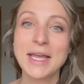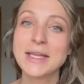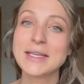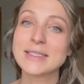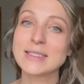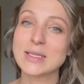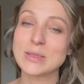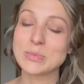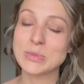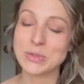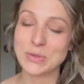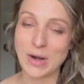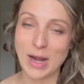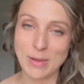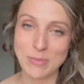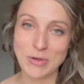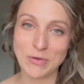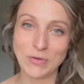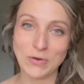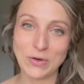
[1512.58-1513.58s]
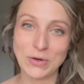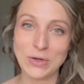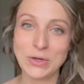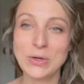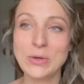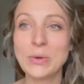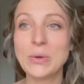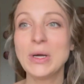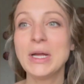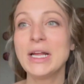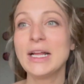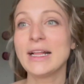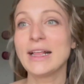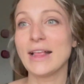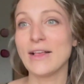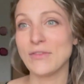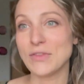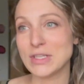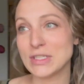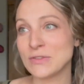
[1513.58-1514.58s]
Subscribe if you're new.
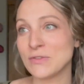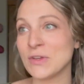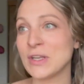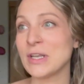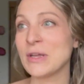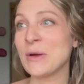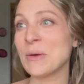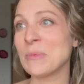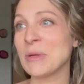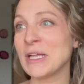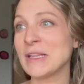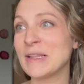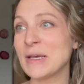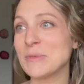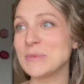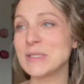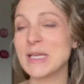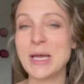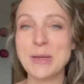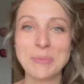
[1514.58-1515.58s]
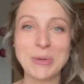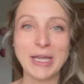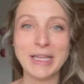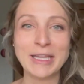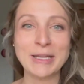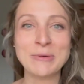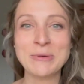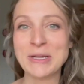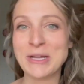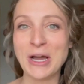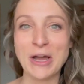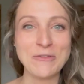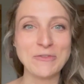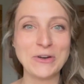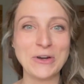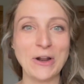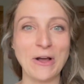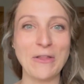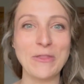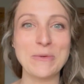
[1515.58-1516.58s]
Give this video a big thumbs up. I think we
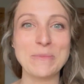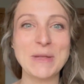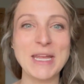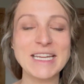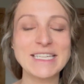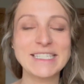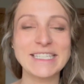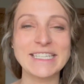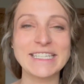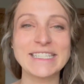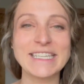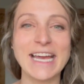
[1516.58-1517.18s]
covered all the bases.